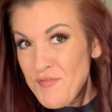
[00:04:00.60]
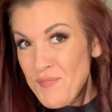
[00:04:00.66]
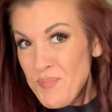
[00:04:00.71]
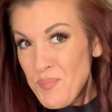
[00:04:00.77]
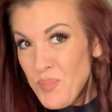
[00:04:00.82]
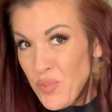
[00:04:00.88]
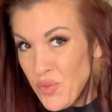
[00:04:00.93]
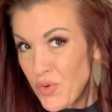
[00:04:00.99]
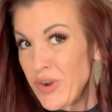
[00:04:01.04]

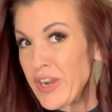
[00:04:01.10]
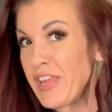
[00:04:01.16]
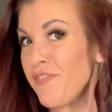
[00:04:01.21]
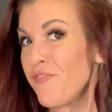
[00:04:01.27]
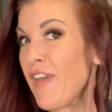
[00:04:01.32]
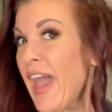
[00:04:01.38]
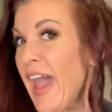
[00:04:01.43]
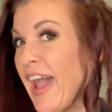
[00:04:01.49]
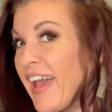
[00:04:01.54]
pretty
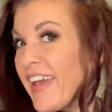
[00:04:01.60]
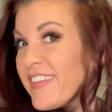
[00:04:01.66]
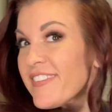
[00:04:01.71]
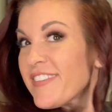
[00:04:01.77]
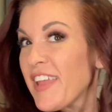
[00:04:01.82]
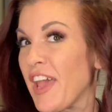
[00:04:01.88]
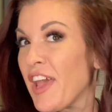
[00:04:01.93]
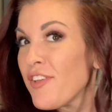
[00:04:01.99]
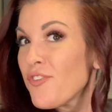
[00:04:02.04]
fast
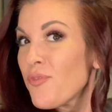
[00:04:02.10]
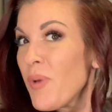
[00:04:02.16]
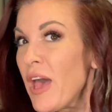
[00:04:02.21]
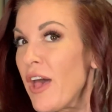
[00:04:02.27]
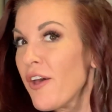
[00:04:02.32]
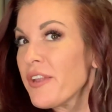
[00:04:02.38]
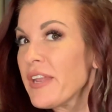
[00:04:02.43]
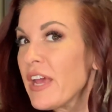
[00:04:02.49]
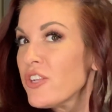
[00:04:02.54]
as
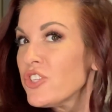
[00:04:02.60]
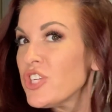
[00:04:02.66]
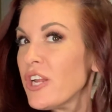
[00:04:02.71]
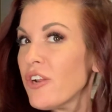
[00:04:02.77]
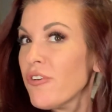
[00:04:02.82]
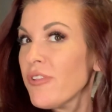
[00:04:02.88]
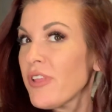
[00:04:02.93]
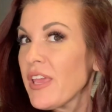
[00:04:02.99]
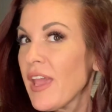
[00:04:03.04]
well. Now,
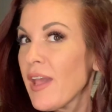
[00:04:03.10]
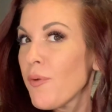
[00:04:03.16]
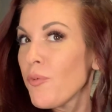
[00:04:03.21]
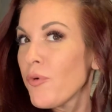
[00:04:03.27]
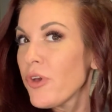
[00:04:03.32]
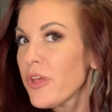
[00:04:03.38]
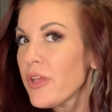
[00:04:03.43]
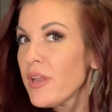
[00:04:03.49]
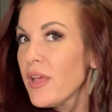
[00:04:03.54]
generally I
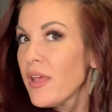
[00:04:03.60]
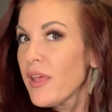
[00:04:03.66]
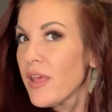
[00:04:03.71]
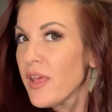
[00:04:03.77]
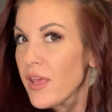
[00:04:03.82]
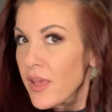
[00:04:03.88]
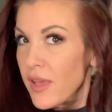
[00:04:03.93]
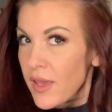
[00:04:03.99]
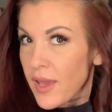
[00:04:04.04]
would
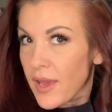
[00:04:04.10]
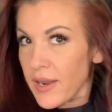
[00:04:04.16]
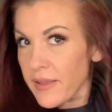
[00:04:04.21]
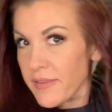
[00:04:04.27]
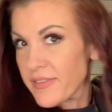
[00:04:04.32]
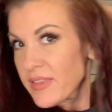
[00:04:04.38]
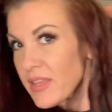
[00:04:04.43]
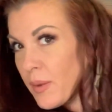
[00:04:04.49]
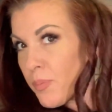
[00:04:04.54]
kind of
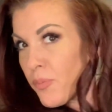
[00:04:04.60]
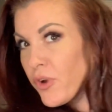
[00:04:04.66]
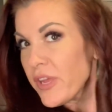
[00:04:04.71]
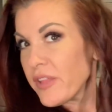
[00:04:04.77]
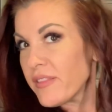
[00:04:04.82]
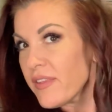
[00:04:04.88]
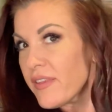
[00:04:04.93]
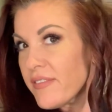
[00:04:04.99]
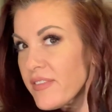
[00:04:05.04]

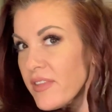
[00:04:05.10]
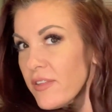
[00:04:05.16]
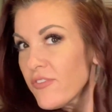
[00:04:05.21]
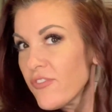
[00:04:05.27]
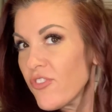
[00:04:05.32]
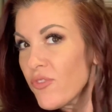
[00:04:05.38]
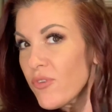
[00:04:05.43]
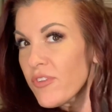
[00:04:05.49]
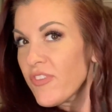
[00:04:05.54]
separate this
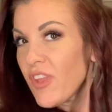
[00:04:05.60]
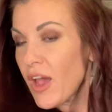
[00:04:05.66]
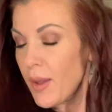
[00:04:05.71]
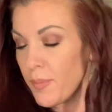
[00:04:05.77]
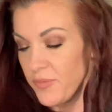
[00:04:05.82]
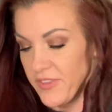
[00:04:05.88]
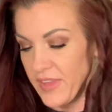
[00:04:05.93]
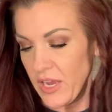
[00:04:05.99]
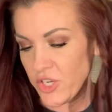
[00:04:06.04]
into a top
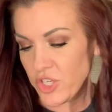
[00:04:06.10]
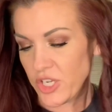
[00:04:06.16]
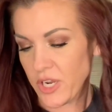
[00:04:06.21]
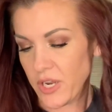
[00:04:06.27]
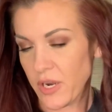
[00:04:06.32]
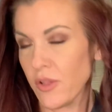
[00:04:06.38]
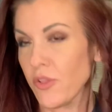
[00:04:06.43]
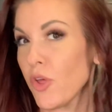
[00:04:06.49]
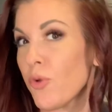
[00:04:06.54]
section
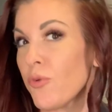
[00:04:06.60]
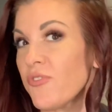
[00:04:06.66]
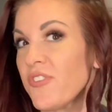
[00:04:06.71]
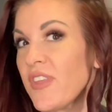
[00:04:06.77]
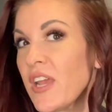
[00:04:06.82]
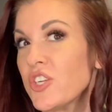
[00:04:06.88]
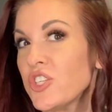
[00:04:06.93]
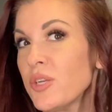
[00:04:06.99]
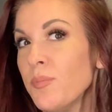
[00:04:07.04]
and a low
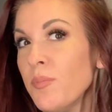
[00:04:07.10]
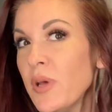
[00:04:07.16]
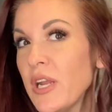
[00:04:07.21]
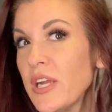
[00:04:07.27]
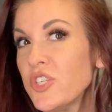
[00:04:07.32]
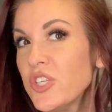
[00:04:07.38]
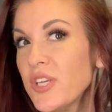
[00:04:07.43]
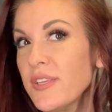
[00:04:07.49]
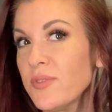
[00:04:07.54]
section, but I
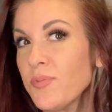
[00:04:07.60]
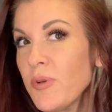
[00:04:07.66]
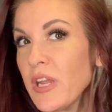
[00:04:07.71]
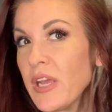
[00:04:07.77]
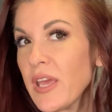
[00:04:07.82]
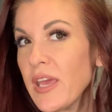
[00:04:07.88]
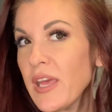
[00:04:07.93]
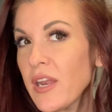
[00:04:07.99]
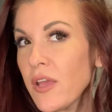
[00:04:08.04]
just want to
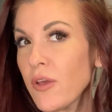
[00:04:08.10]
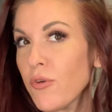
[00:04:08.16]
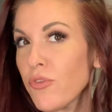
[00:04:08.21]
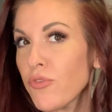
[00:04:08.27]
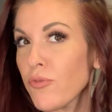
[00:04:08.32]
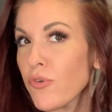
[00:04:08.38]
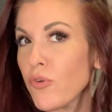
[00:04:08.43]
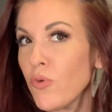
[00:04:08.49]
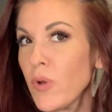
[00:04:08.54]
kind of go
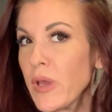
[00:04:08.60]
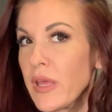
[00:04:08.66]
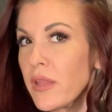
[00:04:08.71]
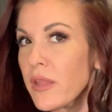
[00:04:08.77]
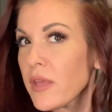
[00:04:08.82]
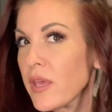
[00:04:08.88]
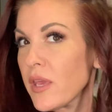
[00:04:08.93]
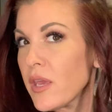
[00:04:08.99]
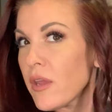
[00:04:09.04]
through
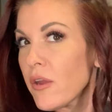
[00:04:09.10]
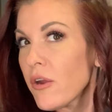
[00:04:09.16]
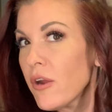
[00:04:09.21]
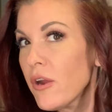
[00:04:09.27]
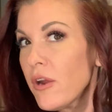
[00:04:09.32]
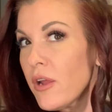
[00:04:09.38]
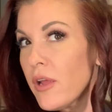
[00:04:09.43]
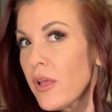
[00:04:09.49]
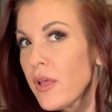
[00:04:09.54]
quickly here
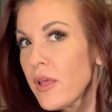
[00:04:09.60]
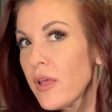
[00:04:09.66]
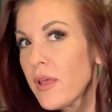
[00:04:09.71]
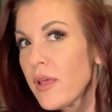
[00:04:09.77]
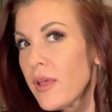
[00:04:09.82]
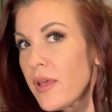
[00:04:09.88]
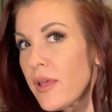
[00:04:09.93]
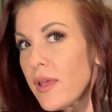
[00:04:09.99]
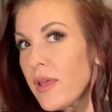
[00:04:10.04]

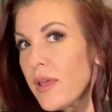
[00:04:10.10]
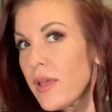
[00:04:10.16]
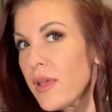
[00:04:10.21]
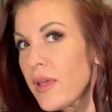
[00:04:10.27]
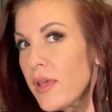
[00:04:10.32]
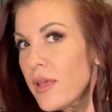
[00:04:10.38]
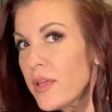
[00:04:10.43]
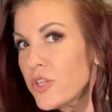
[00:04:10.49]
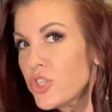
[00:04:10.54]

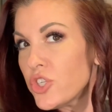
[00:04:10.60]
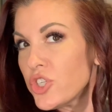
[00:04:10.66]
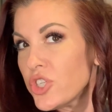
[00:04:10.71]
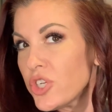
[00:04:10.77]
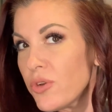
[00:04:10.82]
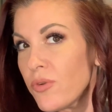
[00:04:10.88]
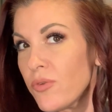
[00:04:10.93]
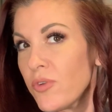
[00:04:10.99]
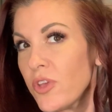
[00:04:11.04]
and
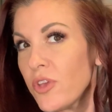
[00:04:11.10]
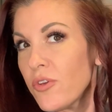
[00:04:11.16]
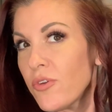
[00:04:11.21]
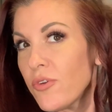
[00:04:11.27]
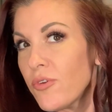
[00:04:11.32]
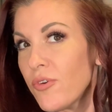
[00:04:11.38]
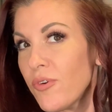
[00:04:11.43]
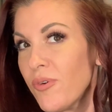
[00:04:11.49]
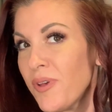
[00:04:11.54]
show
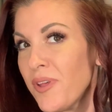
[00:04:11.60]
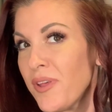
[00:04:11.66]
you.